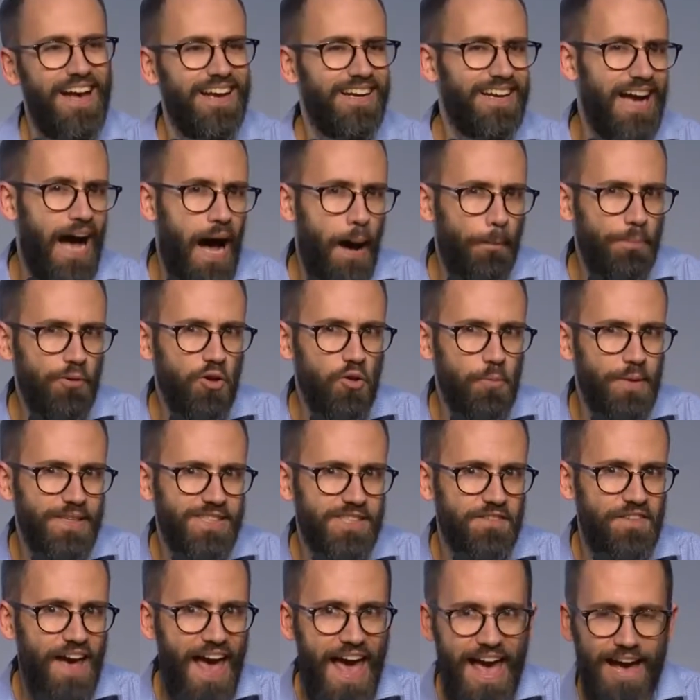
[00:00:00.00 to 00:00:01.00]
Couple of bits
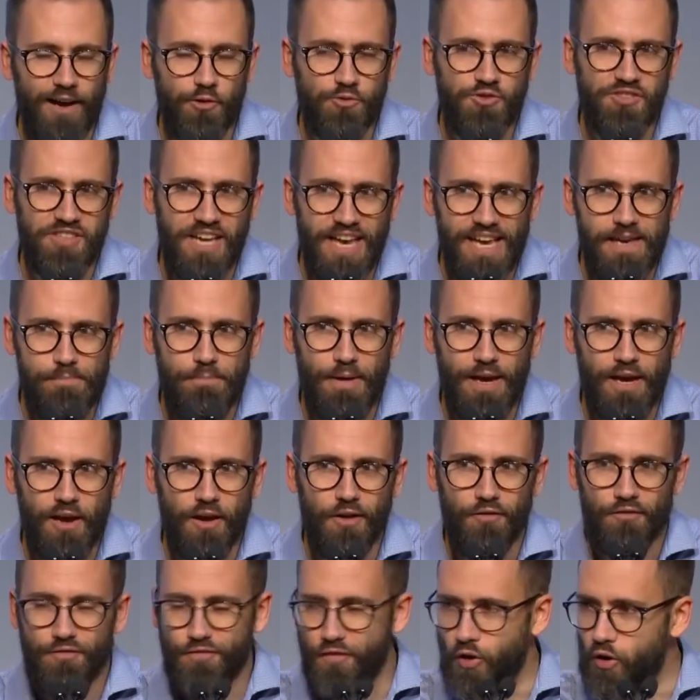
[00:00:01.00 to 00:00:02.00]
of housekeeping
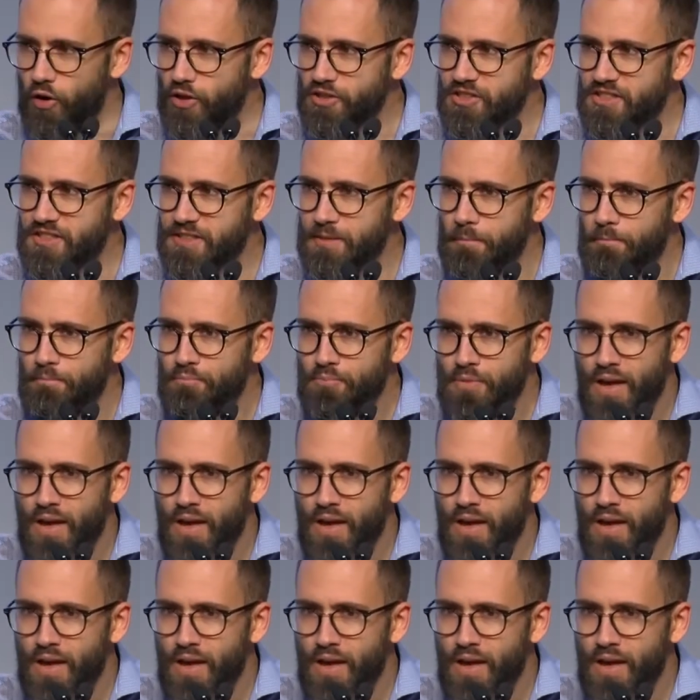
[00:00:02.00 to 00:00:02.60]
first.